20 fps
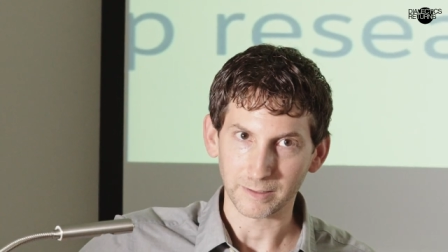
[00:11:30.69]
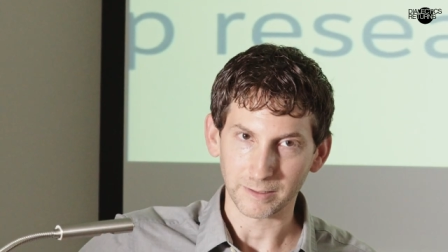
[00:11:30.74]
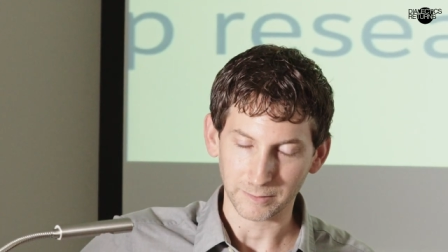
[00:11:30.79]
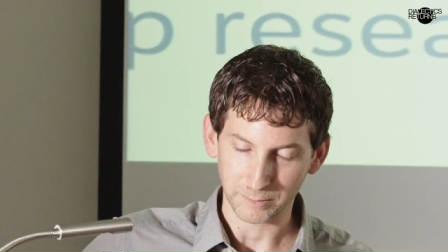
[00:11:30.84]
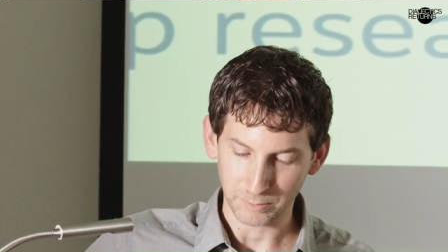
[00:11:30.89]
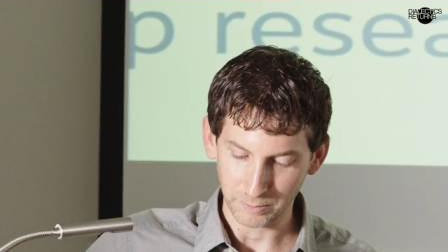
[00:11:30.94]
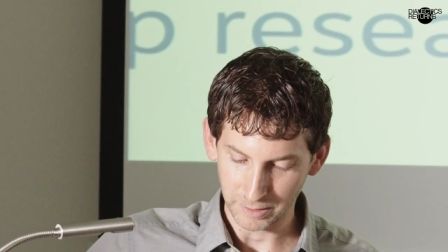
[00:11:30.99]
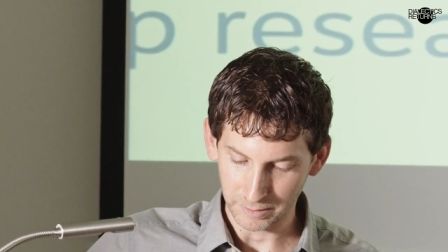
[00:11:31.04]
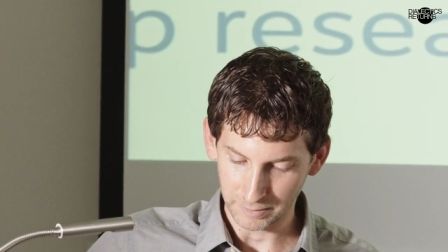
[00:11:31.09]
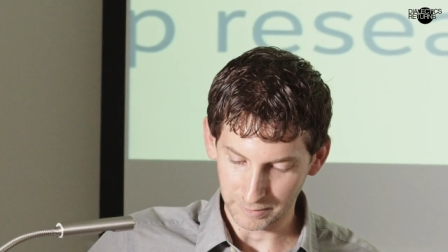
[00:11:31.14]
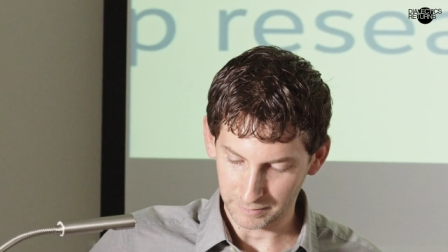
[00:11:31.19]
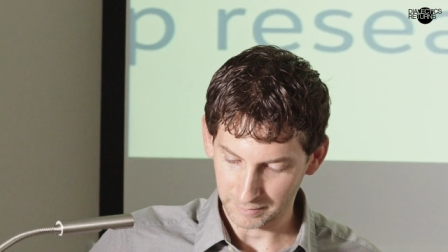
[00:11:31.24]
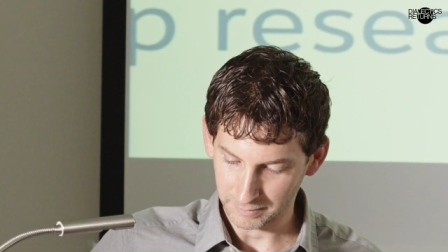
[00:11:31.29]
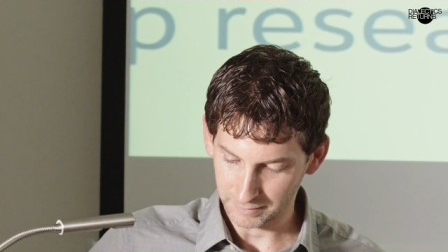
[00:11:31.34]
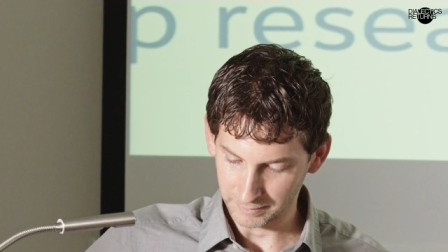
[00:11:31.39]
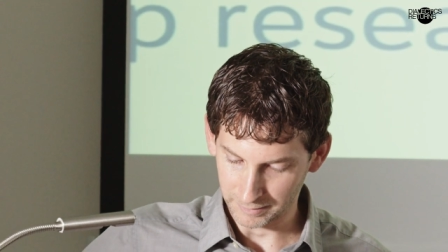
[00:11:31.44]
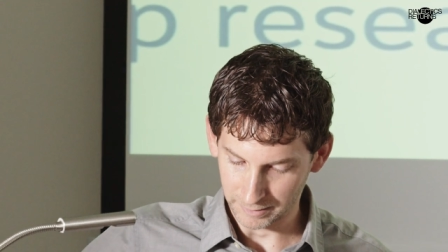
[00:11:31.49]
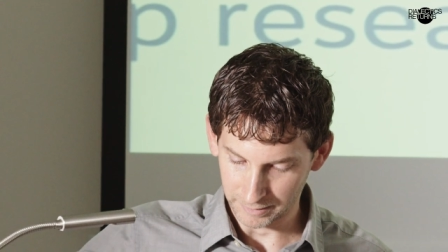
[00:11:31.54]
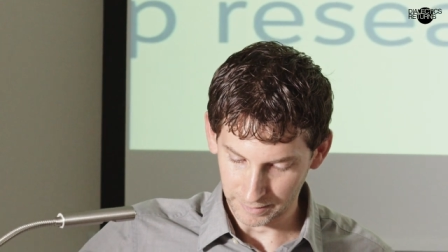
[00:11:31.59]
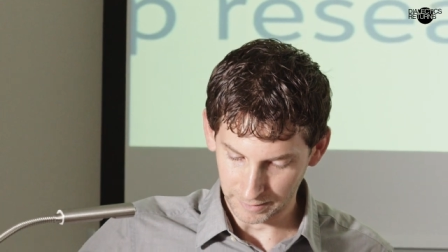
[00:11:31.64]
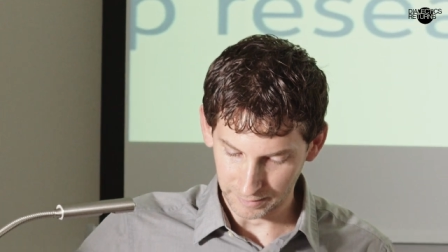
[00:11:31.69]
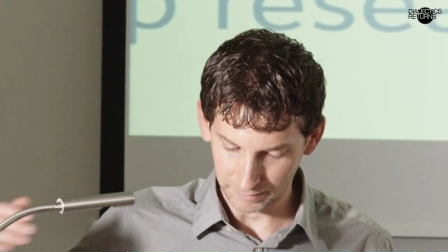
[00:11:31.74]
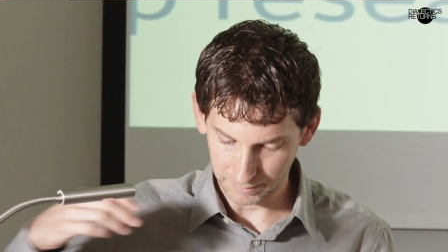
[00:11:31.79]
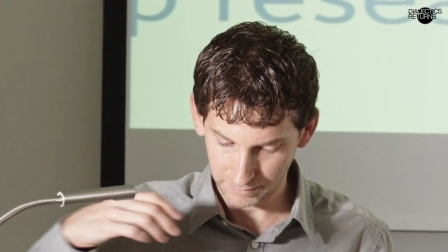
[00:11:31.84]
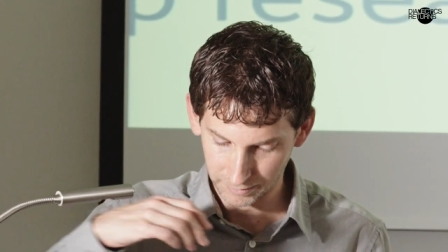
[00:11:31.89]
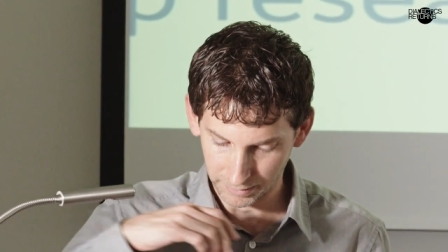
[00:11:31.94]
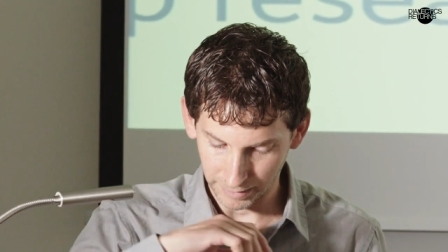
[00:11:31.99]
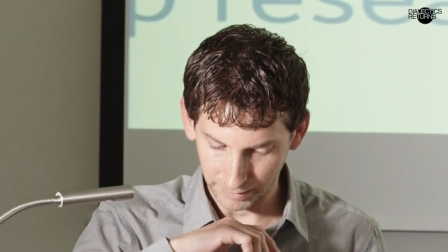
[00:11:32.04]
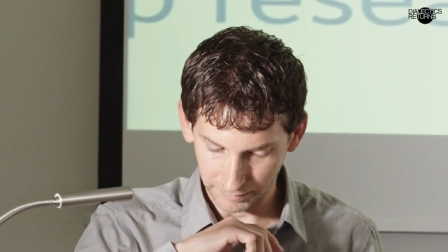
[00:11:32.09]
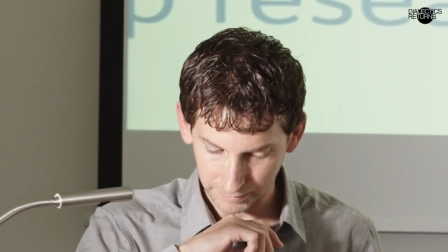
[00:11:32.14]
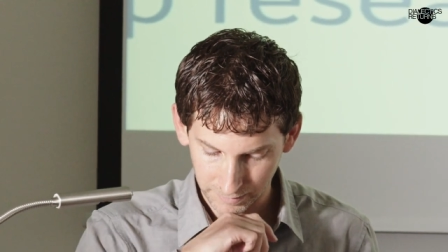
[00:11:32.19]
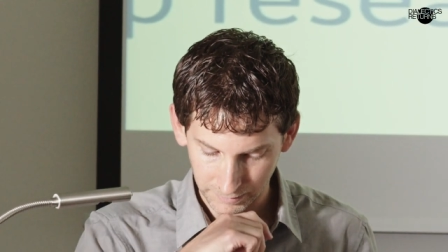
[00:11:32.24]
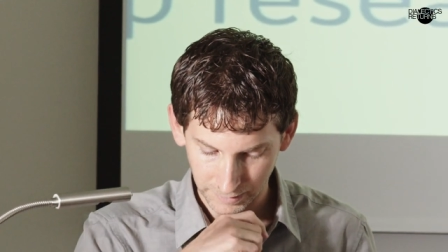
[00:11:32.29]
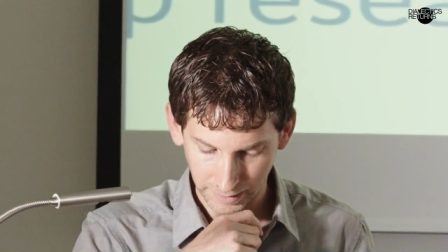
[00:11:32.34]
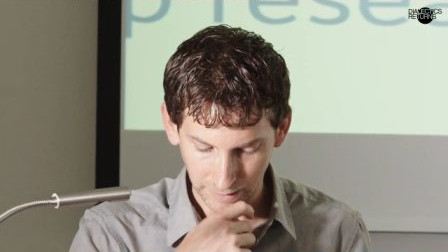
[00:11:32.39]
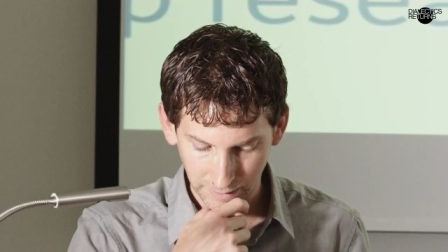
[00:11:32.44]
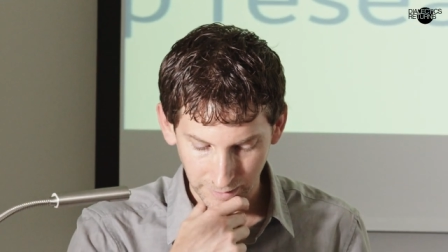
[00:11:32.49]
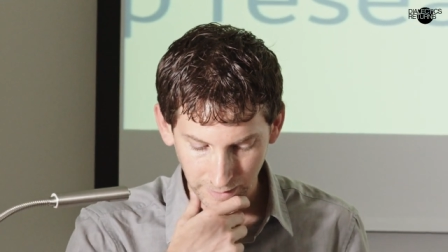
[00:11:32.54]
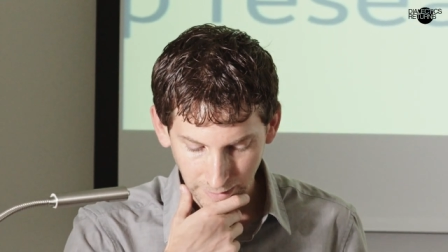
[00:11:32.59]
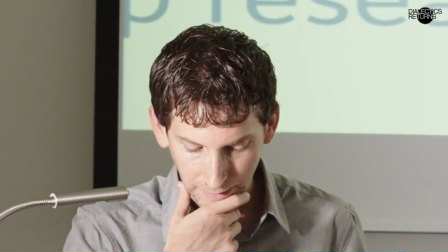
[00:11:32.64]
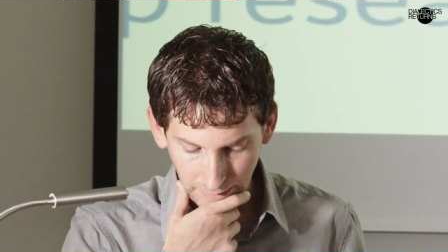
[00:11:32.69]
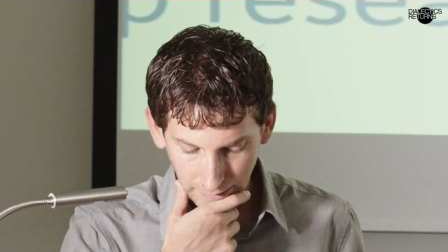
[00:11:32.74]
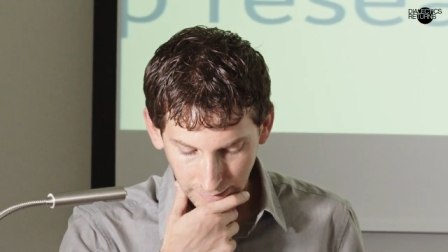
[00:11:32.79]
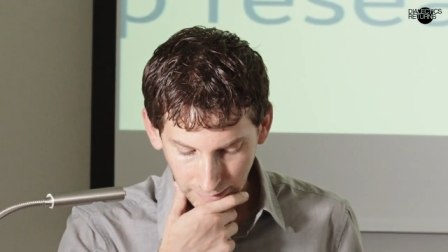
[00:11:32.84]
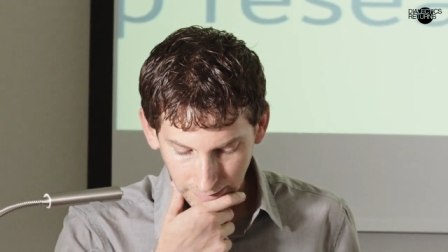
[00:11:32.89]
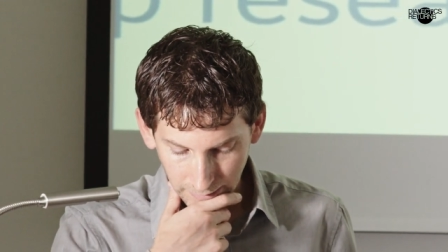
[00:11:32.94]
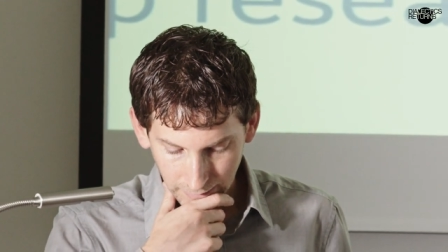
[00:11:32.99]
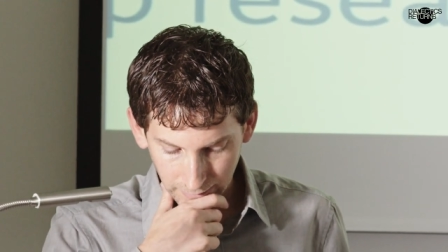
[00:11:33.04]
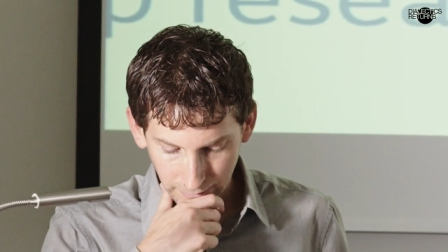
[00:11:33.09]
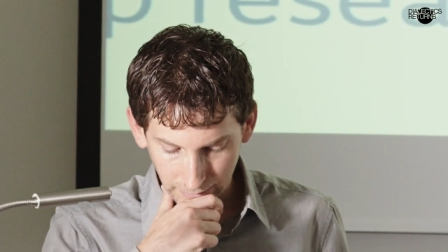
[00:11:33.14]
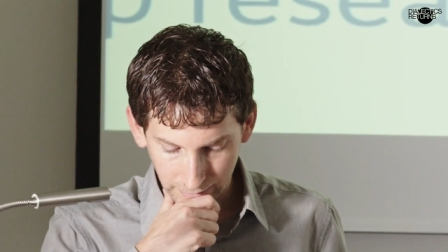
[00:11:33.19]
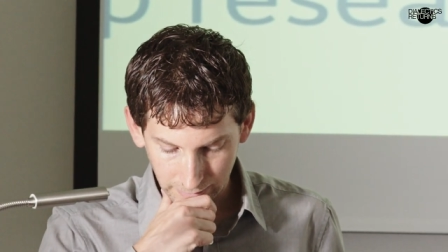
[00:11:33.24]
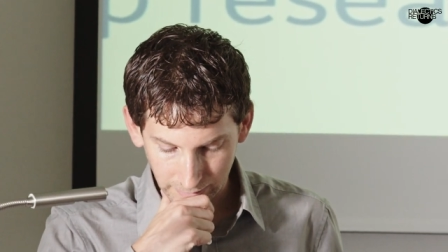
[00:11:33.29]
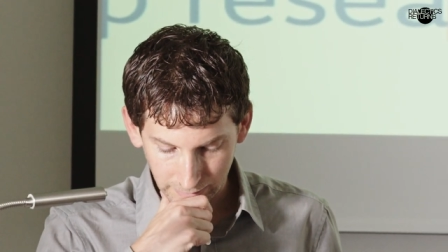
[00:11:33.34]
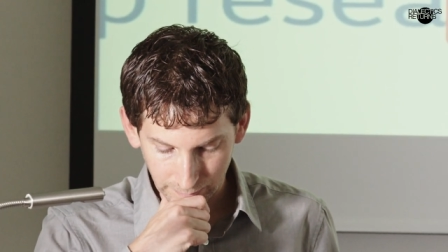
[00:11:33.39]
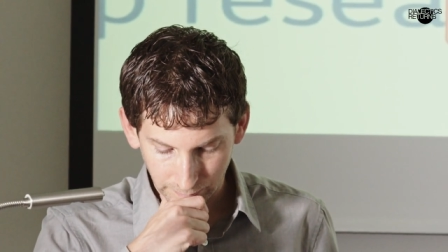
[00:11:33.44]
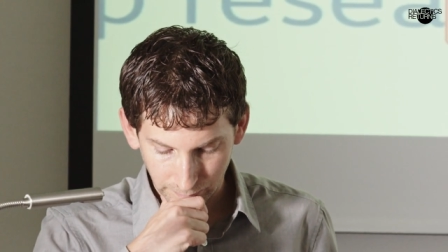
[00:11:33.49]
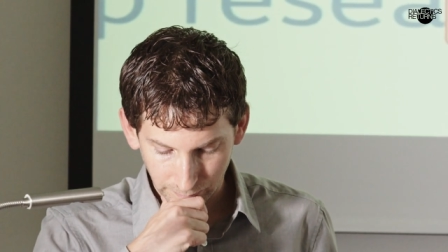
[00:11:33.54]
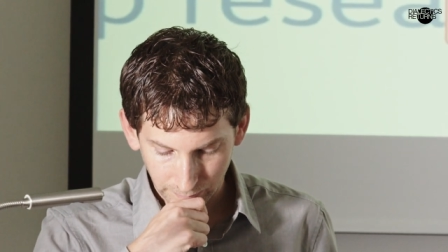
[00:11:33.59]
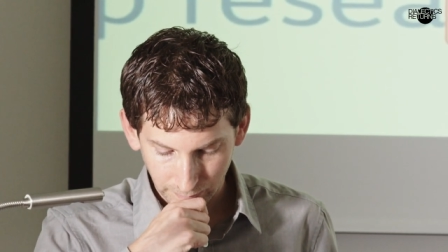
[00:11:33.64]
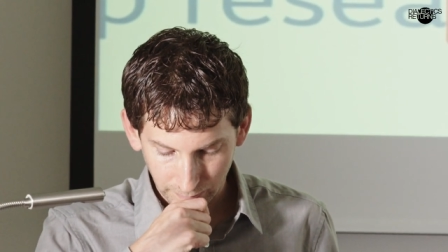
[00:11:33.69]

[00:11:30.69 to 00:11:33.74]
as well as a long history after that. Uh,